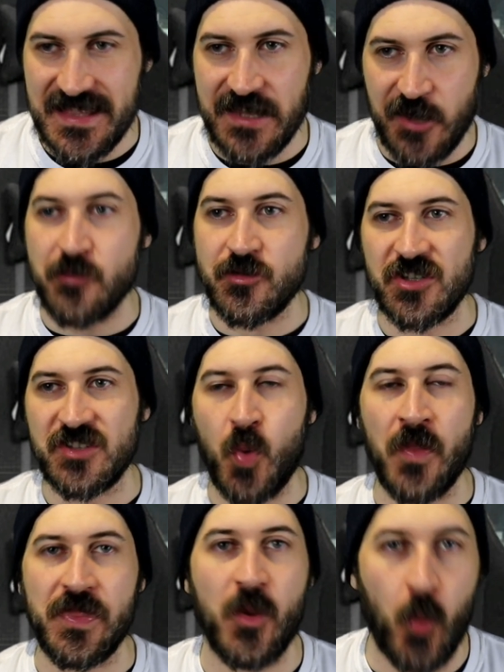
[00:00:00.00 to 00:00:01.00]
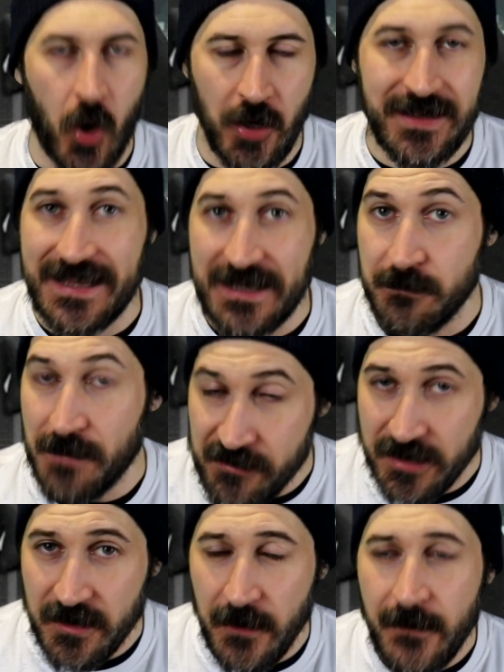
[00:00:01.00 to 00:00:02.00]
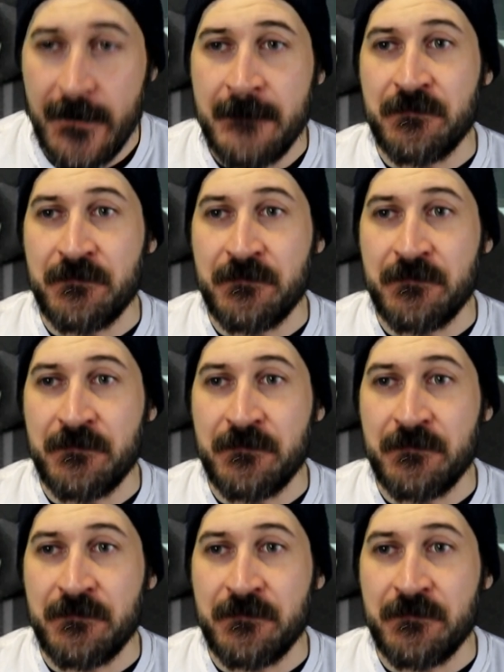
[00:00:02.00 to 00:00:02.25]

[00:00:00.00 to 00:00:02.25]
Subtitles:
They don't just want the one in America.